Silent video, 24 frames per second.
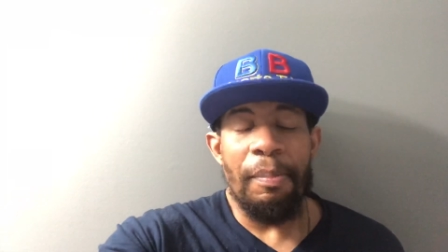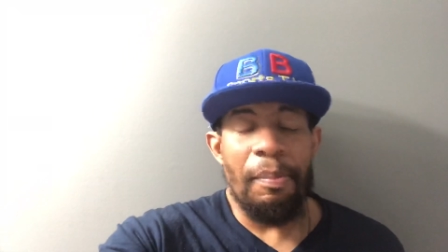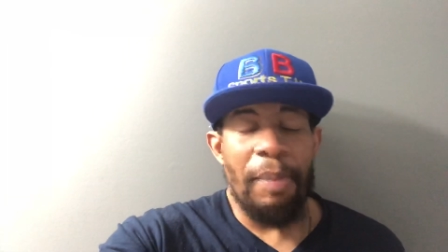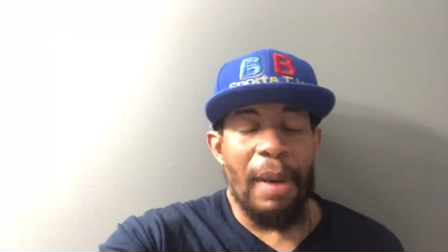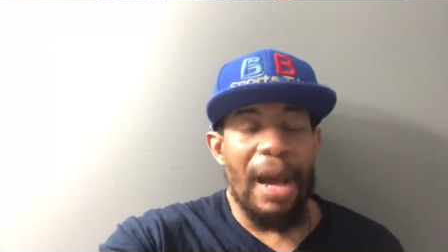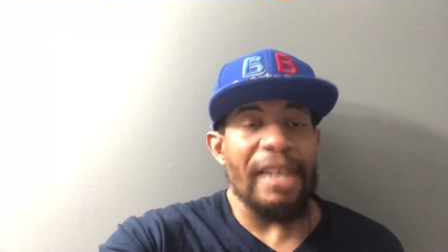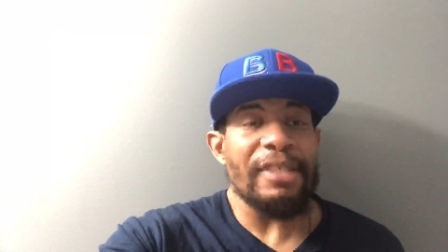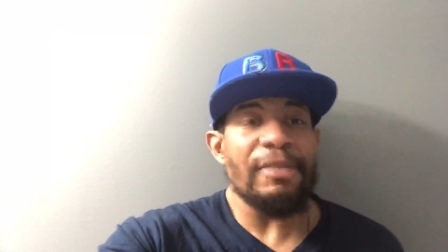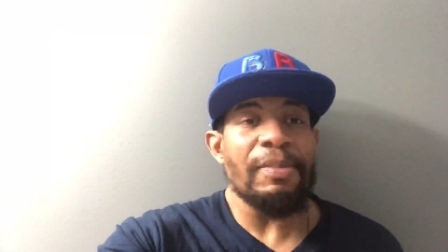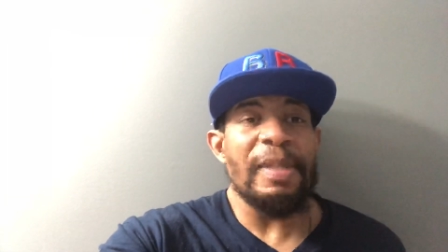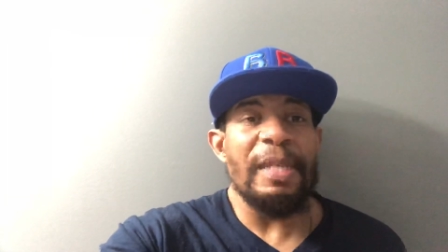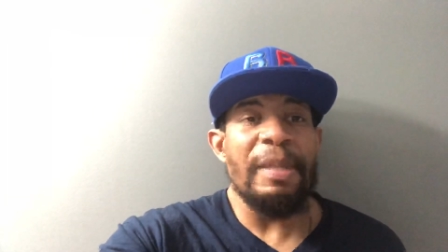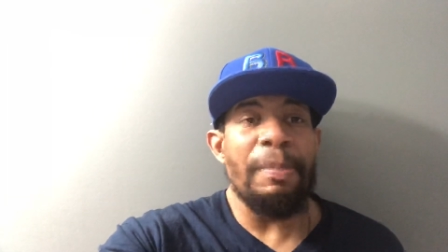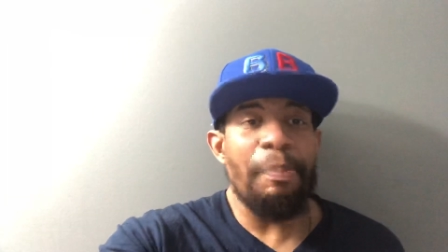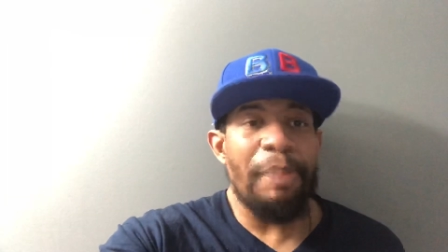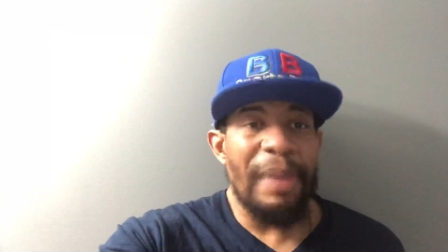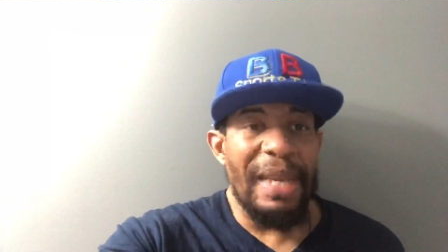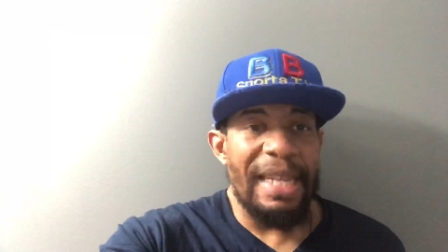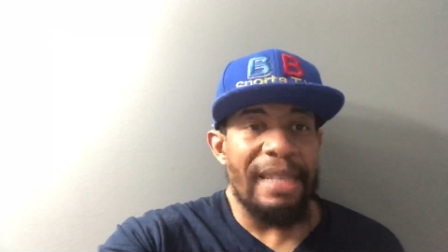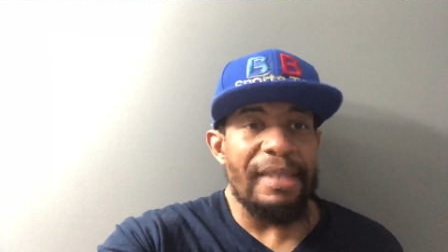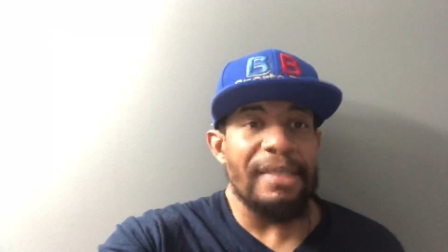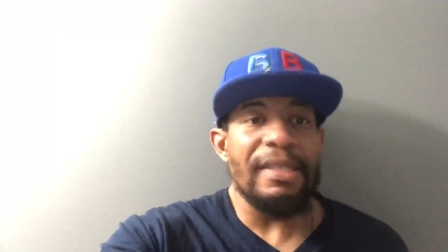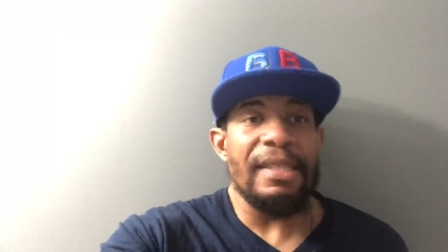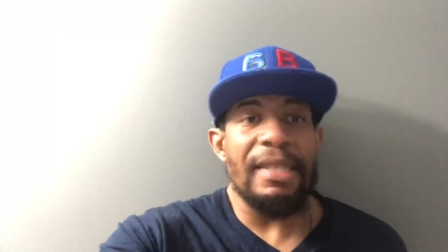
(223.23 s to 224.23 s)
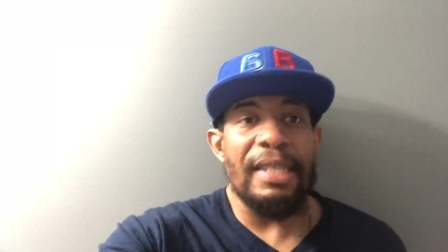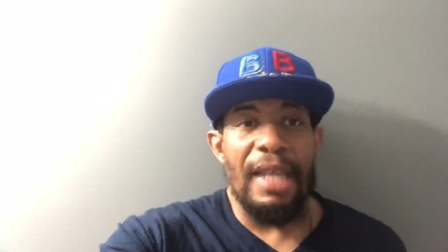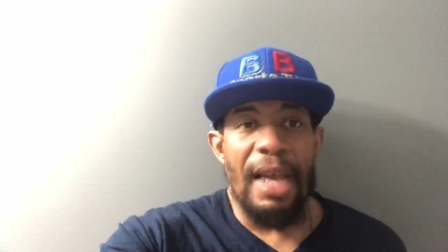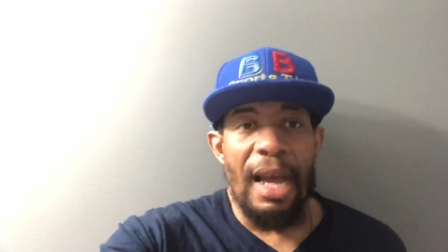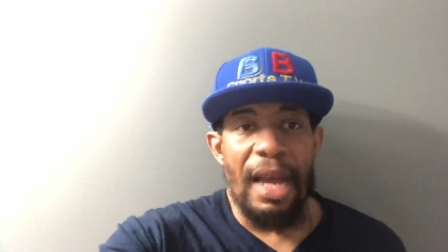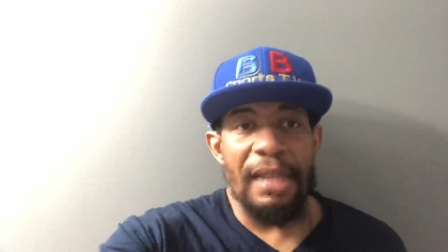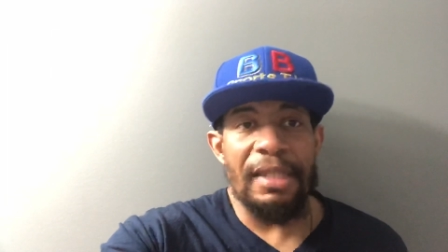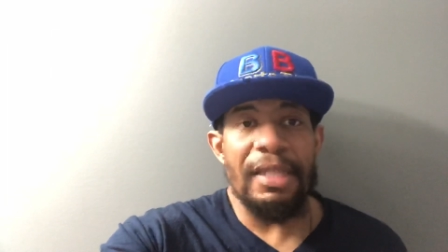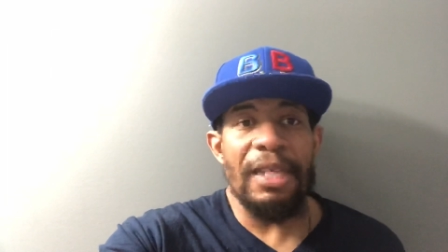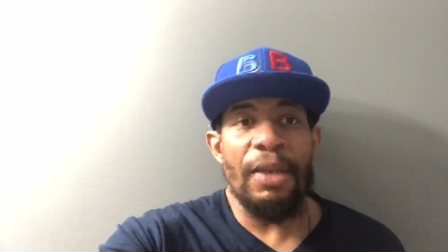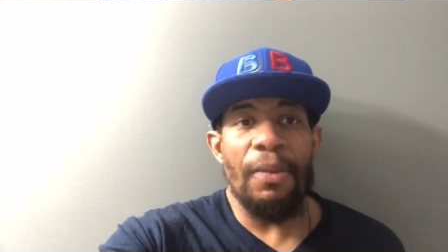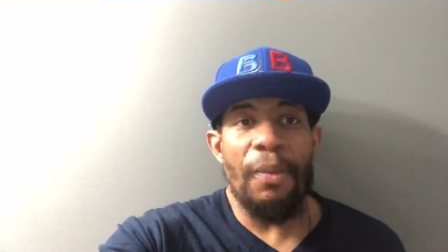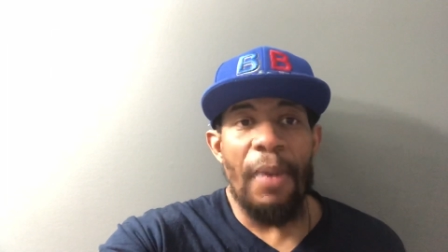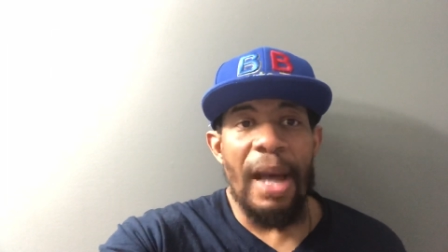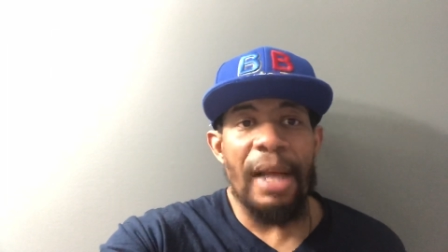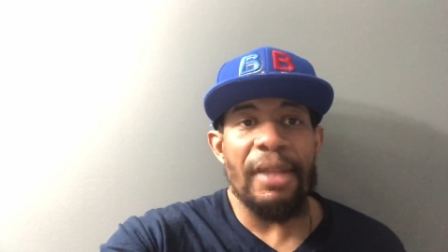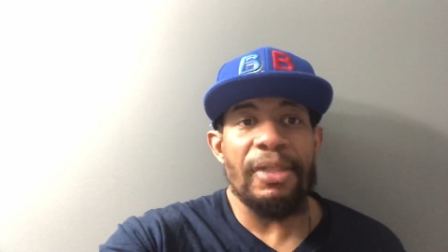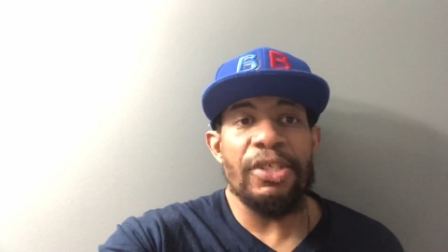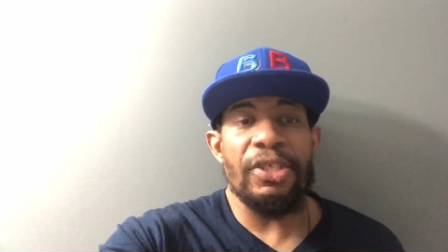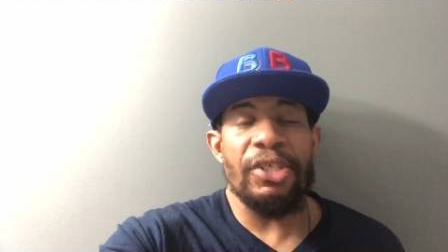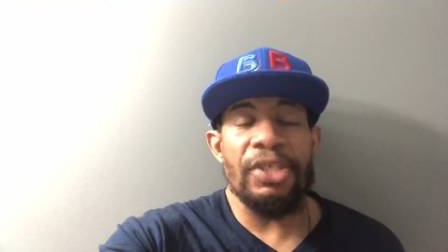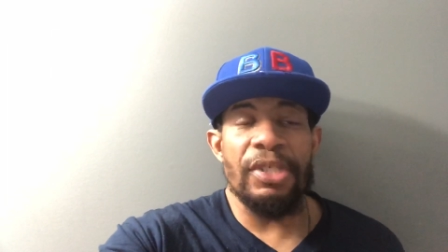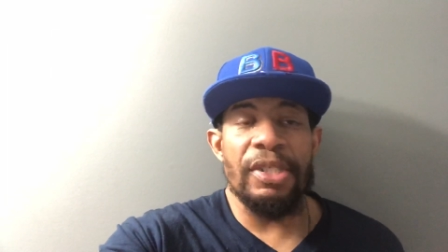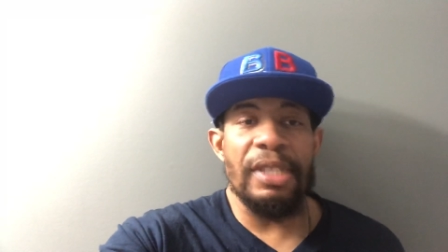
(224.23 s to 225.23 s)
possibly beating Deontay
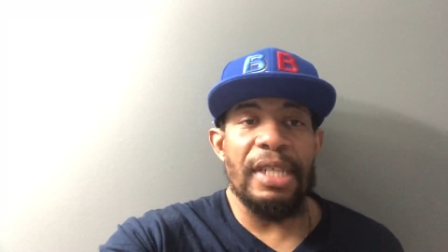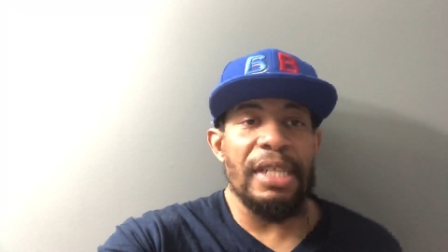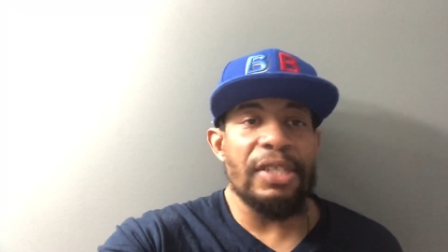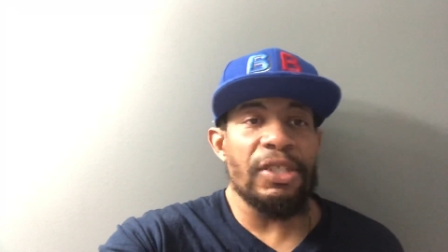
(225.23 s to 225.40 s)
Wilder should